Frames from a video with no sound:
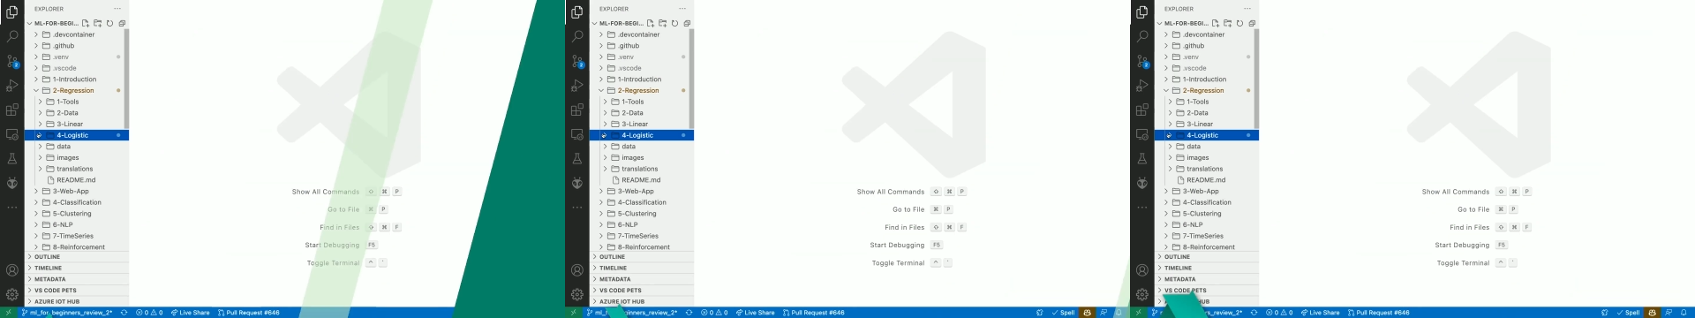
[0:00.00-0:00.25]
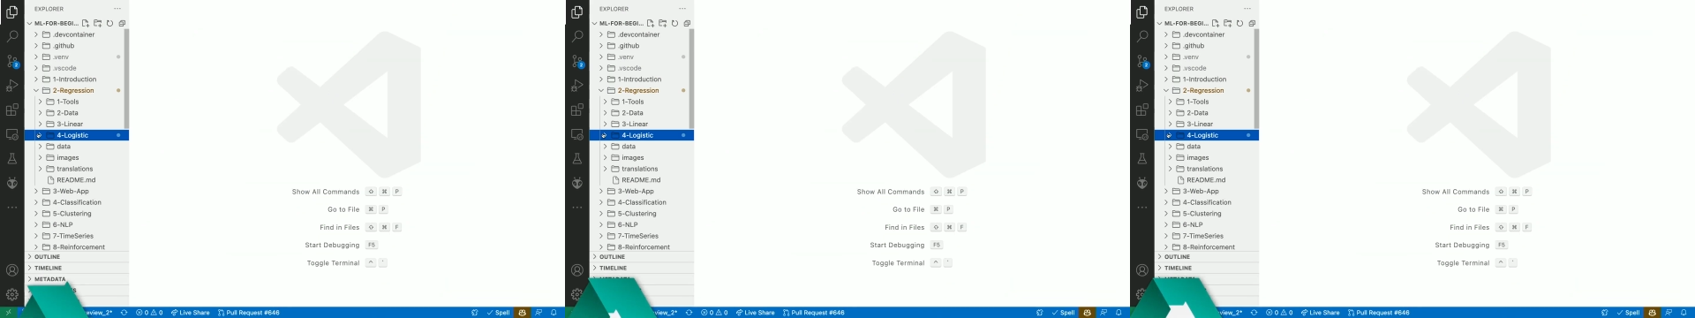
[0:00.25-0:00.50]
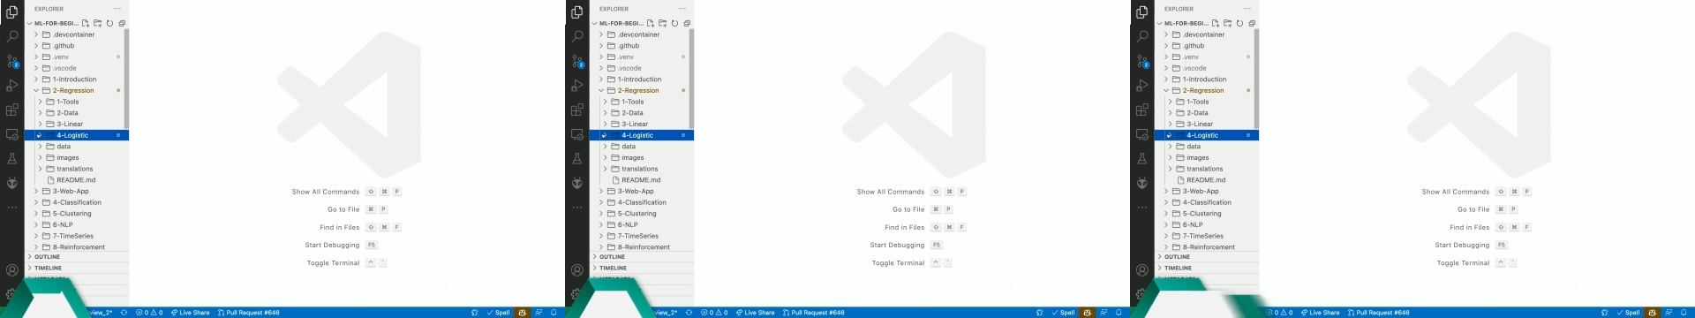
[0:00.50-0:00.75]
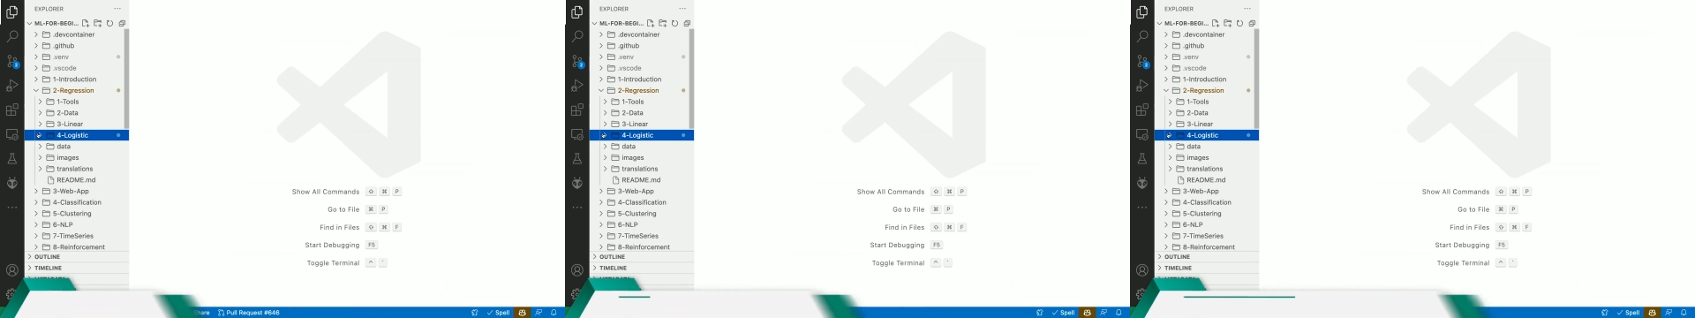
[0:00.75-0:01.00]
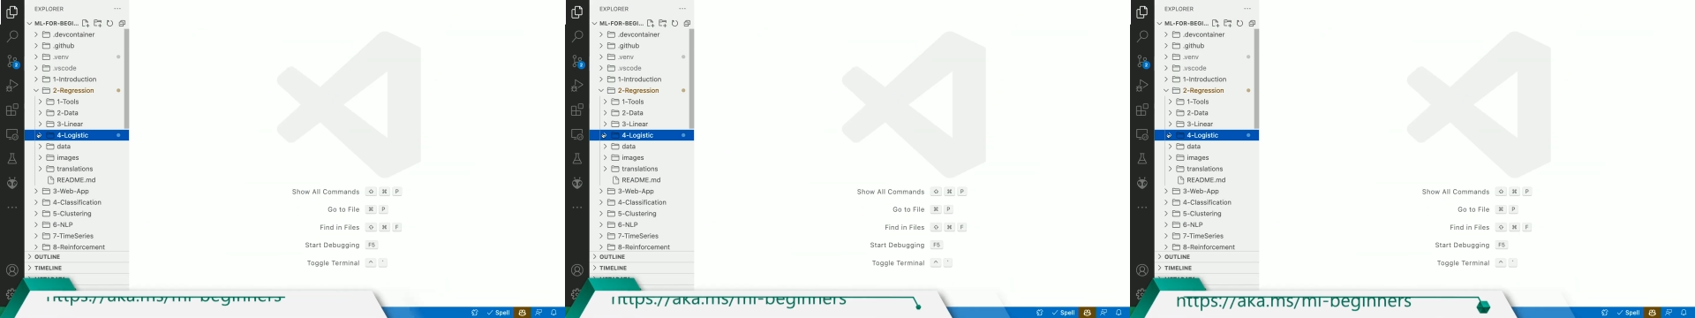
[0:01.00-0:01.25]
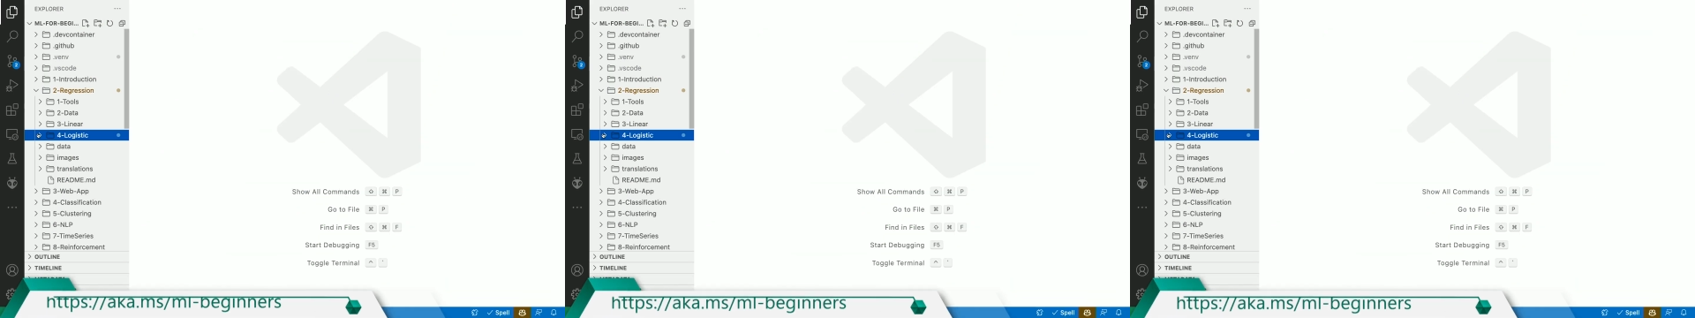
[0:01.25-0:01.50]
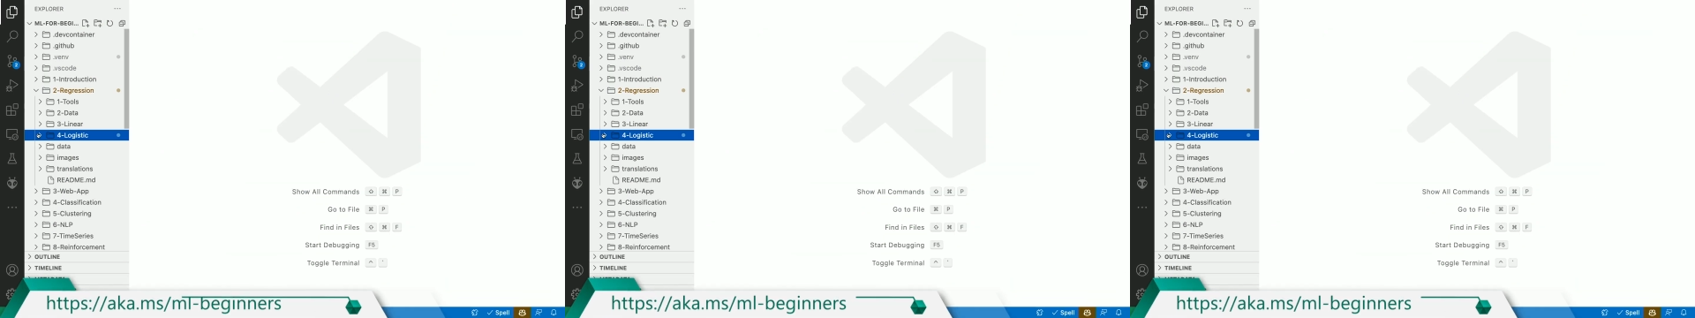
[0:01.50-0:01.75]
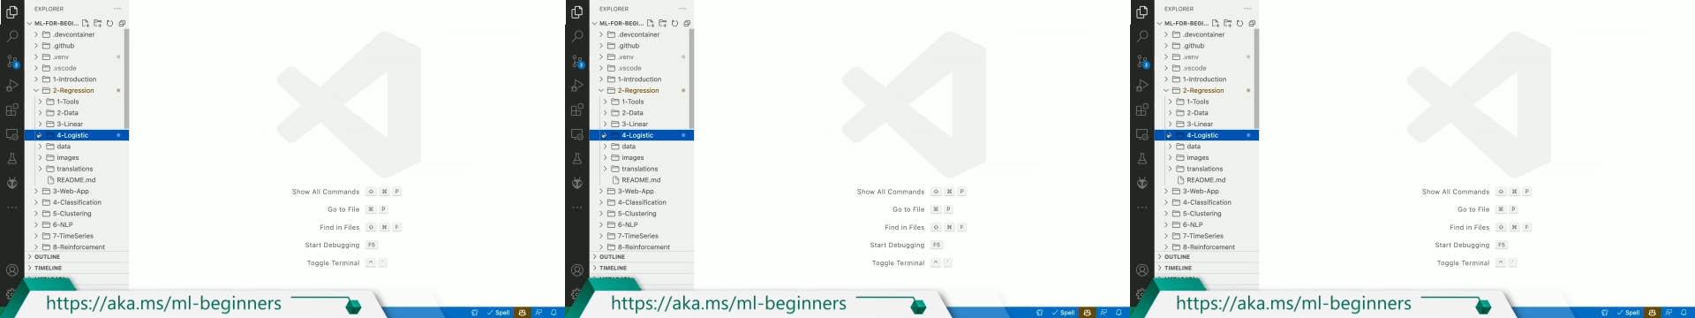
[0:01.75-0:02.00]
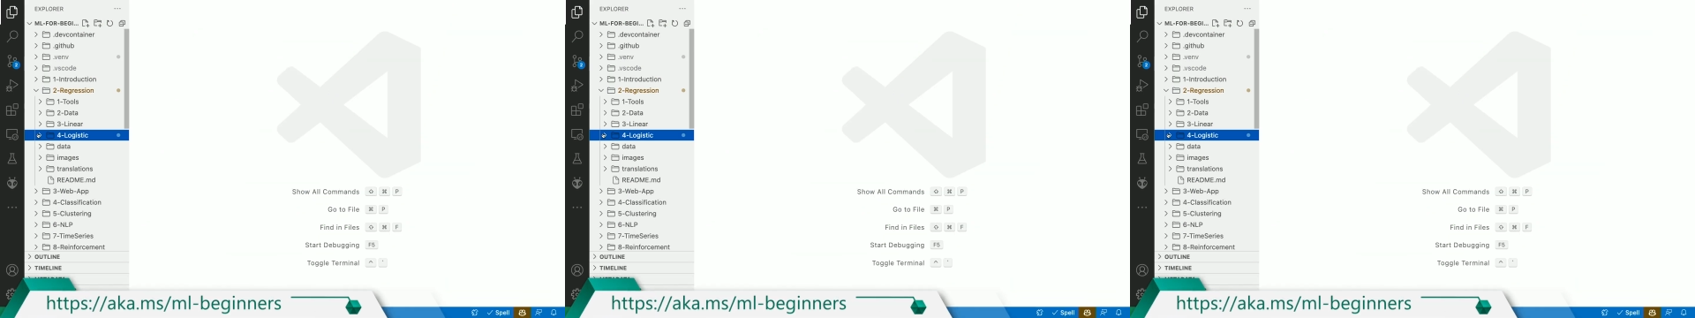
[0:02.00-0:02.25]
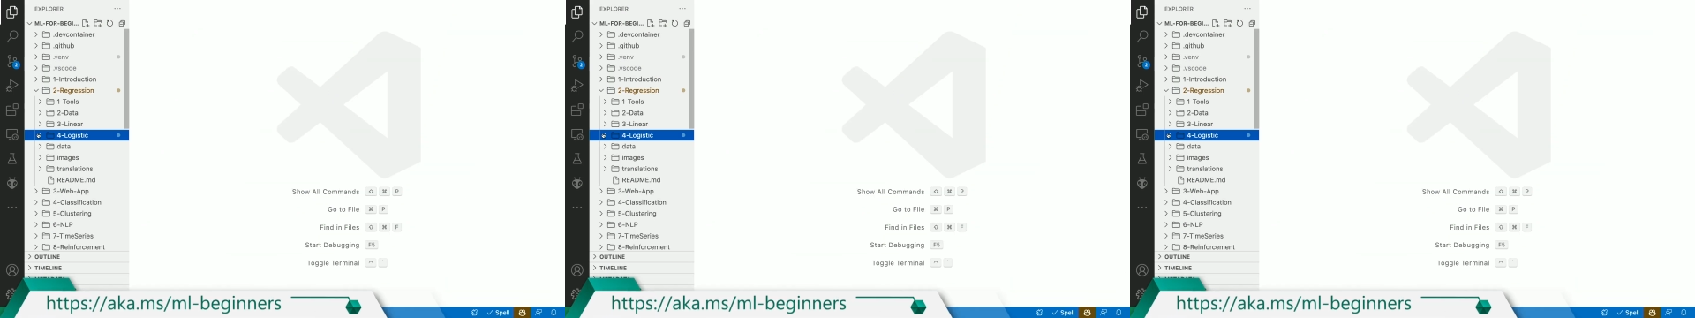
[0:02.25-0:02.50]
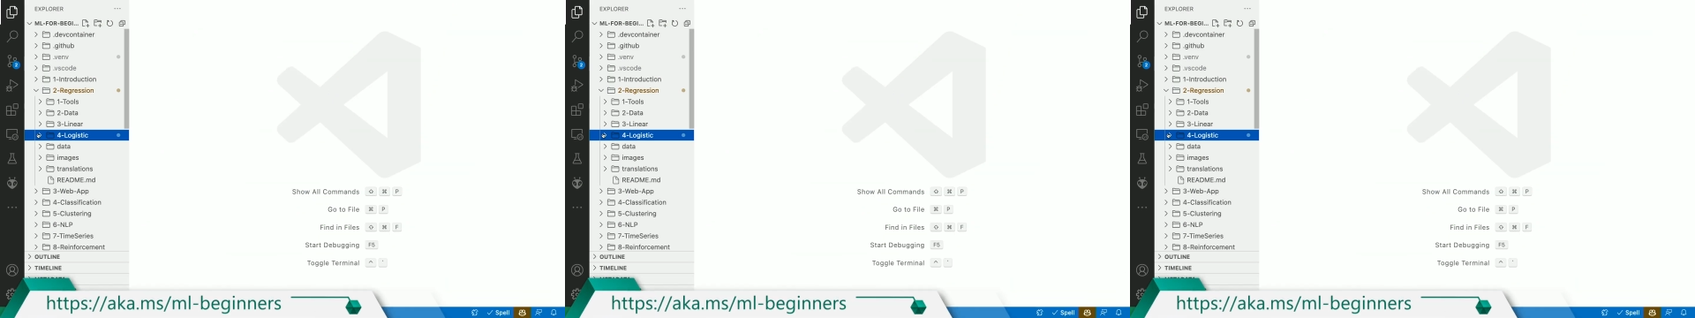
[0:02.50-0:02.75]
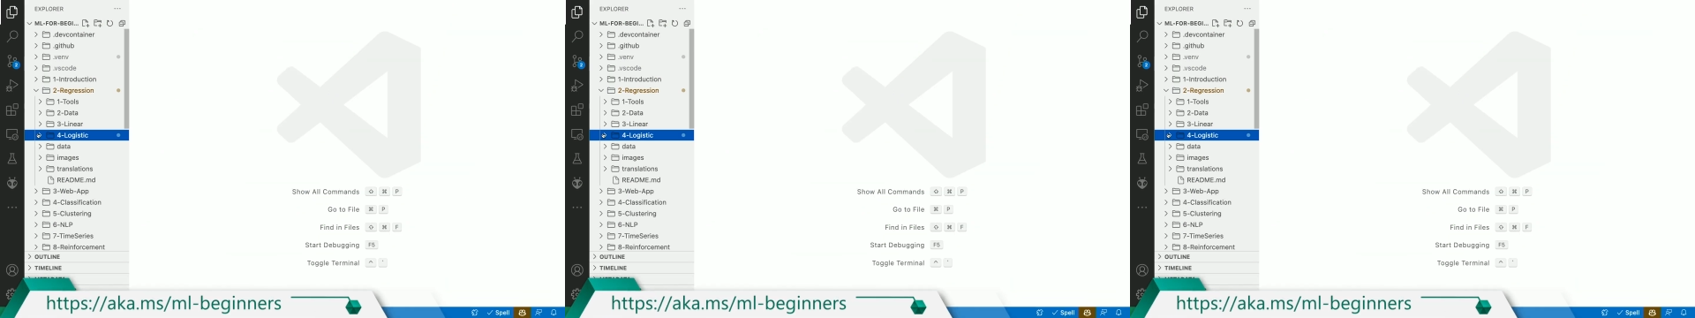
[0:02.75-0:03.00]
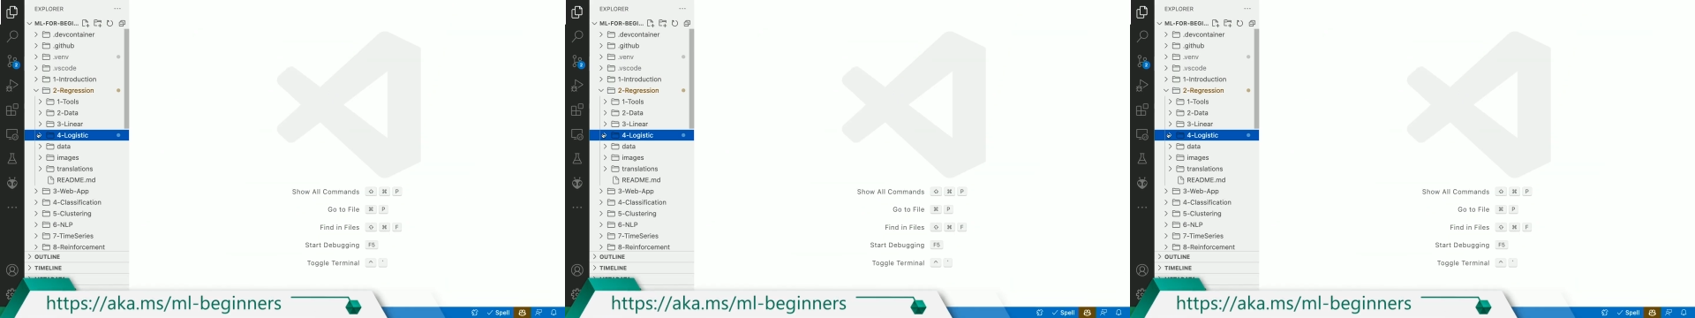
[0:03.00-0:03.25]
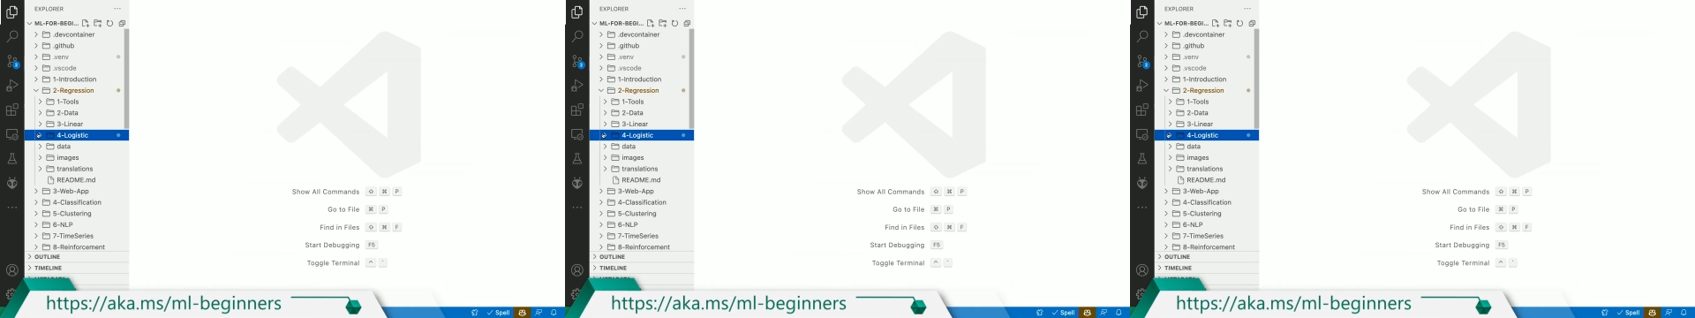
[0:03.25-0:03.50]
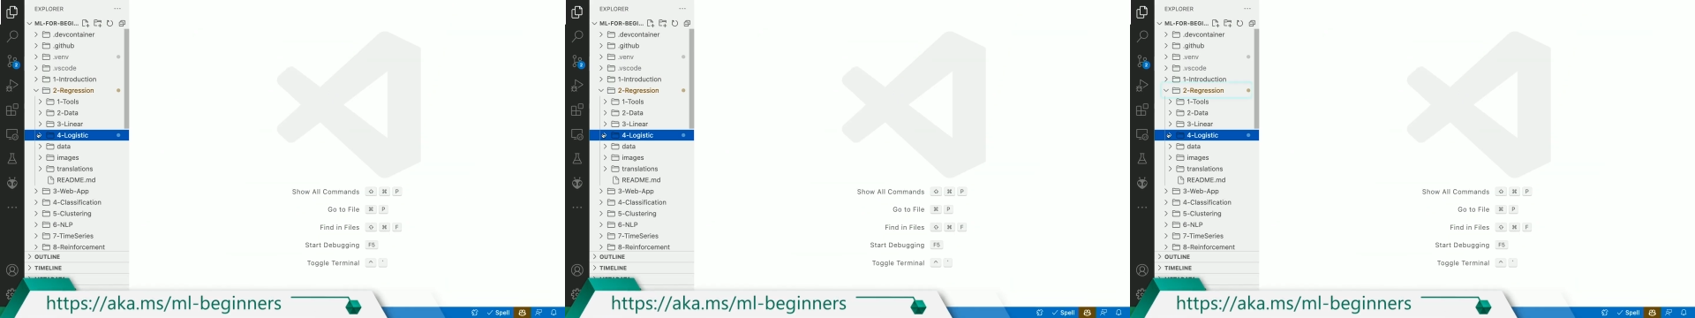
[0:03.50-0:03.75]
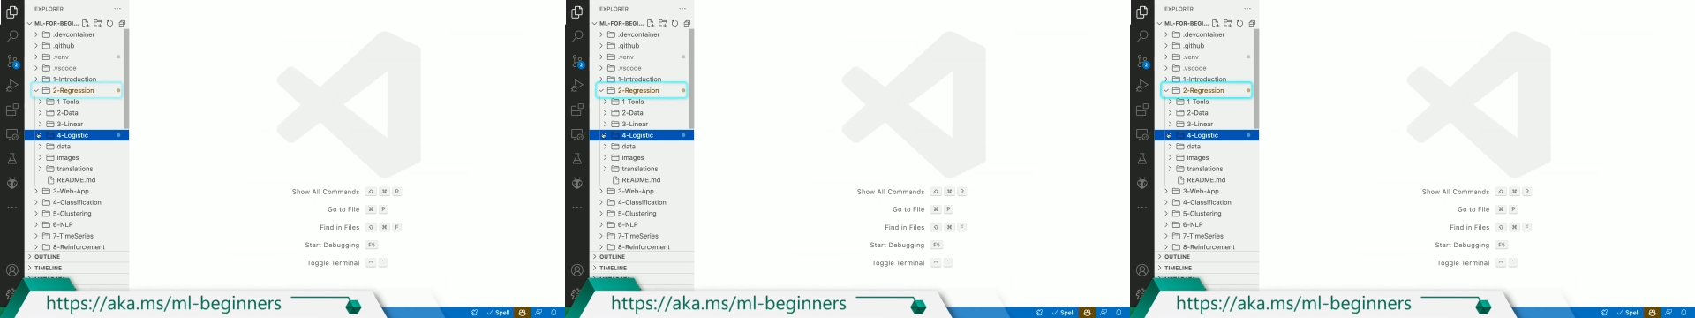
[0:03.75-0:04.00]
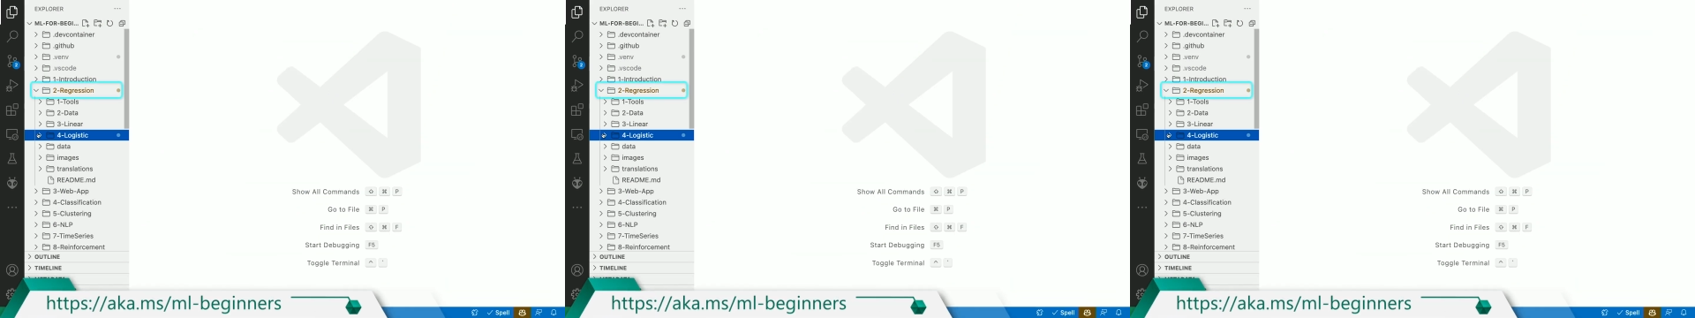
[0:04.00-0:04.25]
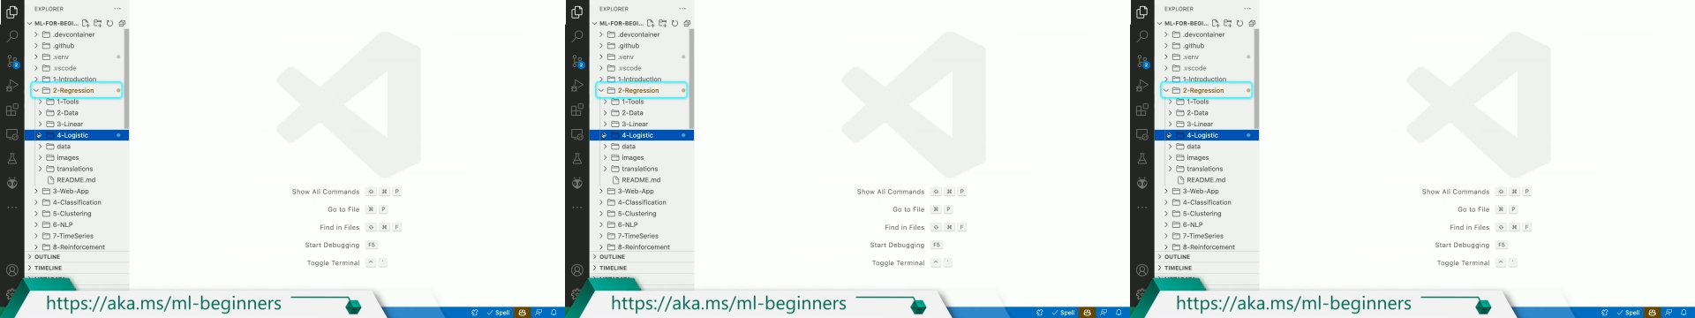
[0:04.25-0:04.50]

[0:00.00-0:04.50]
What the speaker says: [unreadable: no face in view]